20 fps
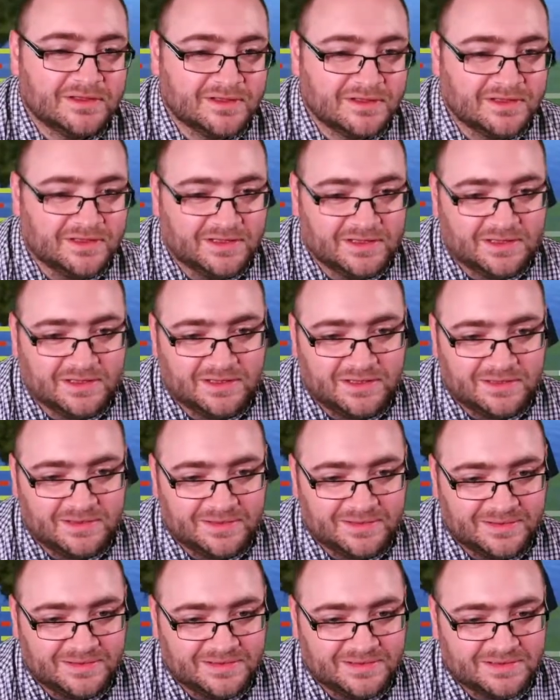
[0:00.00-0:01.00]
I'm
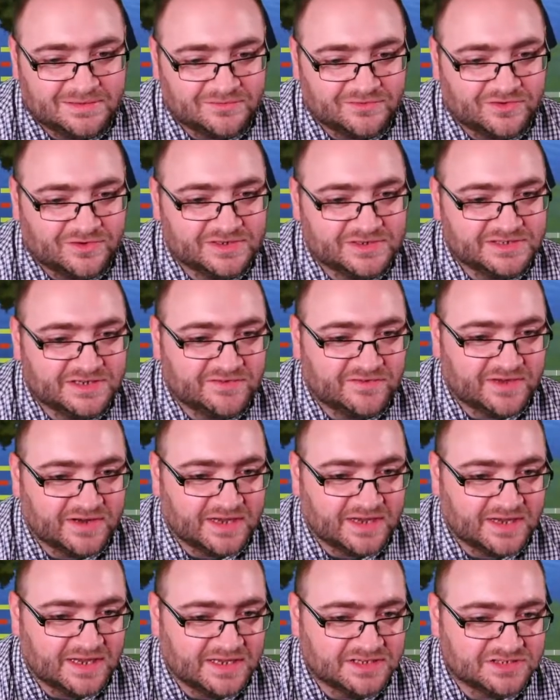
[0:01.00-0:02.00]
trying to see if I can
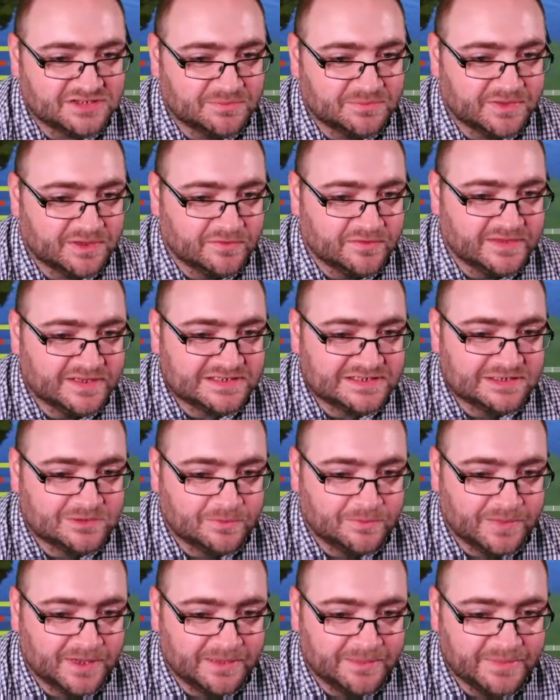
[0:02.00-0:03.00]
catch something on this little
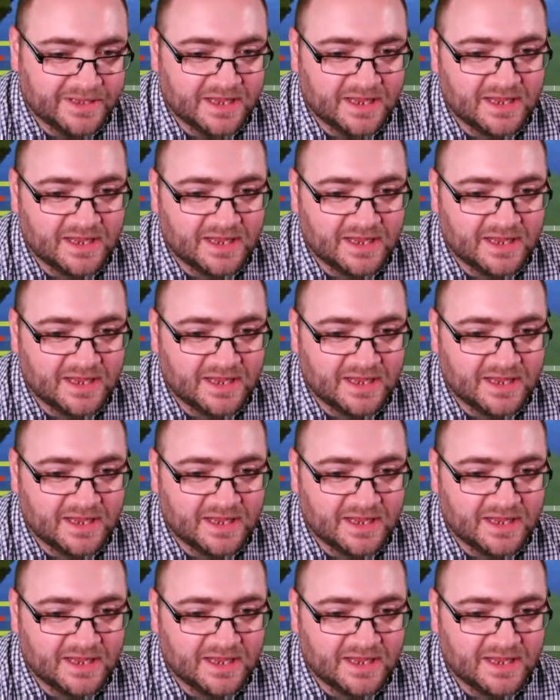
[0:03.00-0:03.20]
baby.